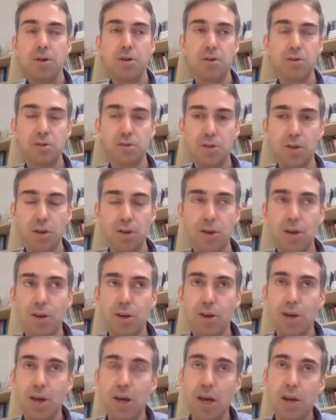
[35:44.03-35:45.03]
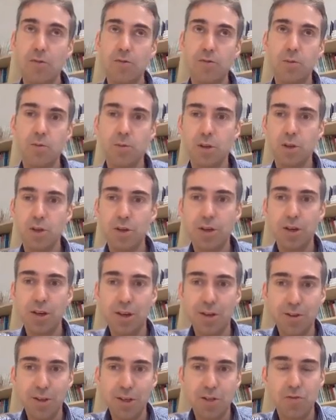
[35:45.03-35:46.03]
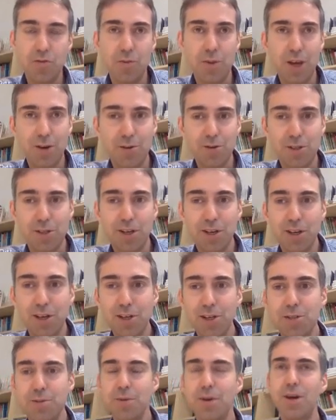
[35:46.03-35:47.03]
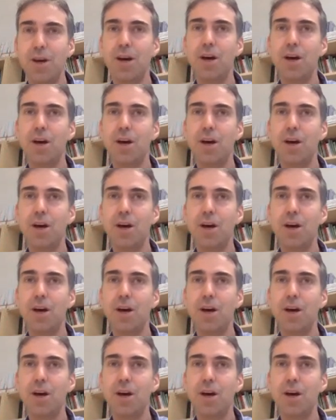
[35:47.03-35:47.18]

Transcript: because if one was looking at this from the outside,